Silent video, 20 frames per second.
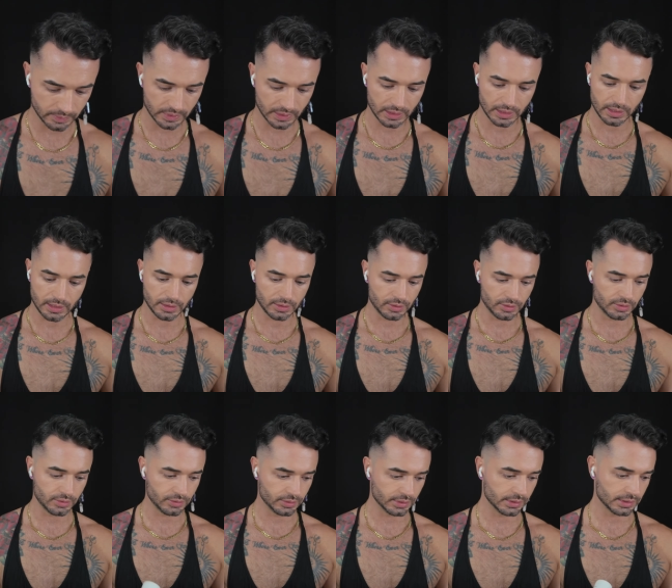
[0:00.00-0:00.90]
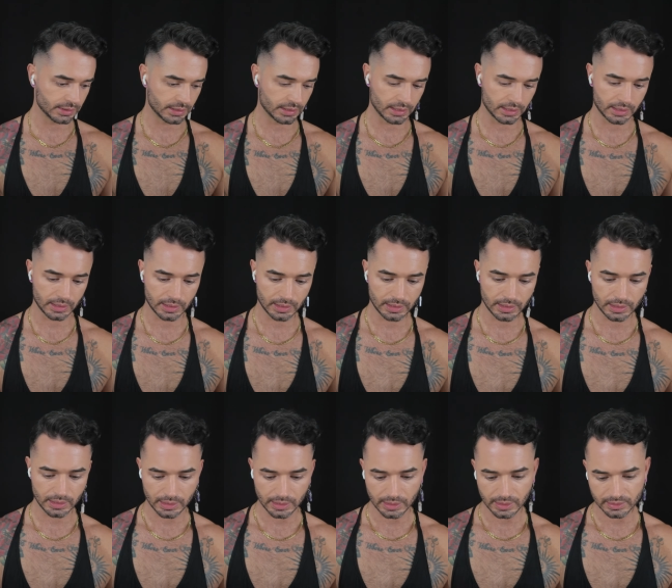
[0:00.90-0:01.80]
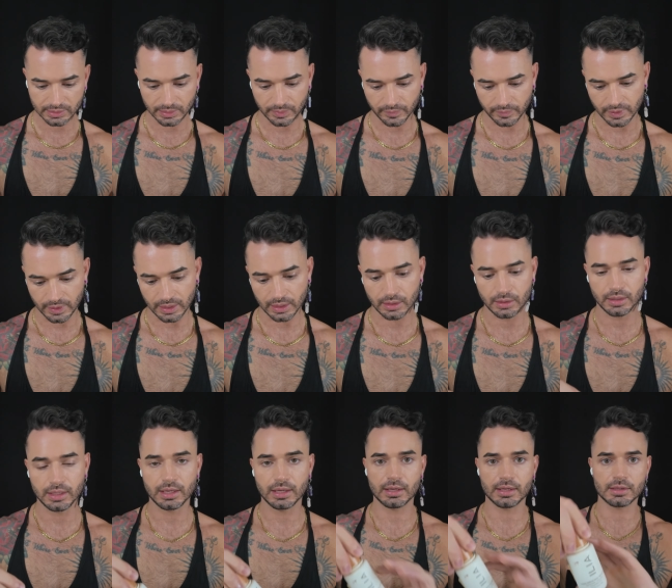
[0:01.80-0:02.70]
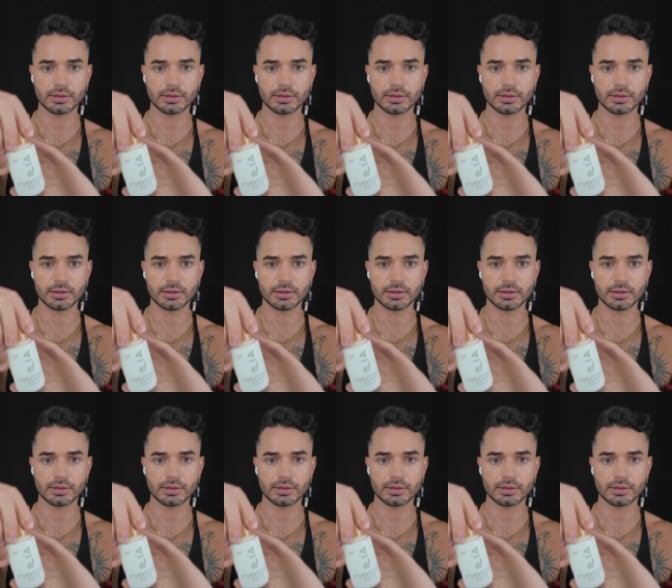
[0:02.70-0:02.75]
gonna use some of the Ilia